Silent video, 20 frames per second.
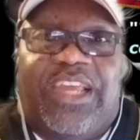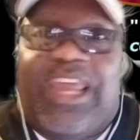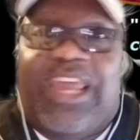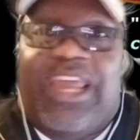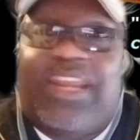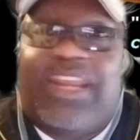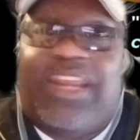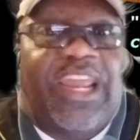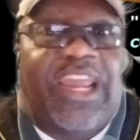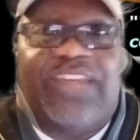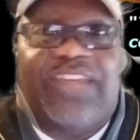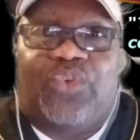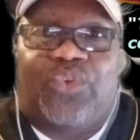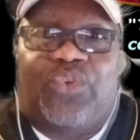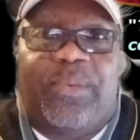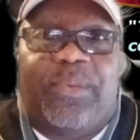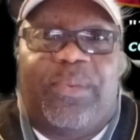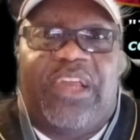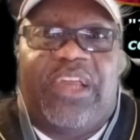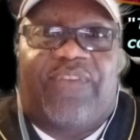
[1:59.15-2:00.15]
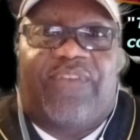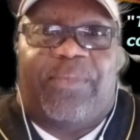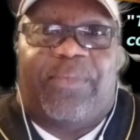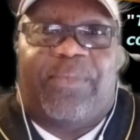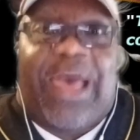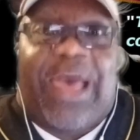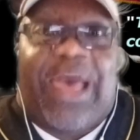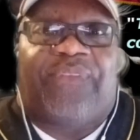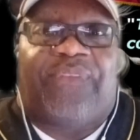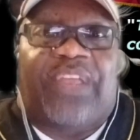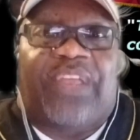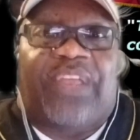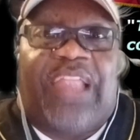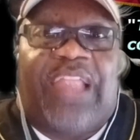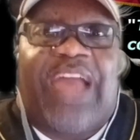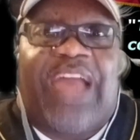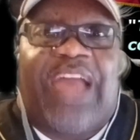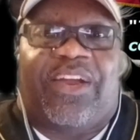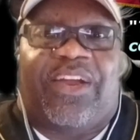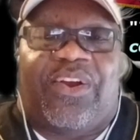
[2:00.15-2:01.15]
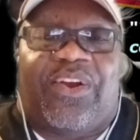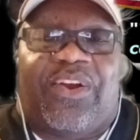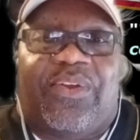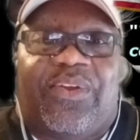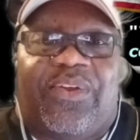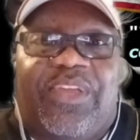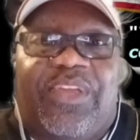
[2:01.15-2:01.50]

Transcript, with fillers: and there ain't too many of them out there like her.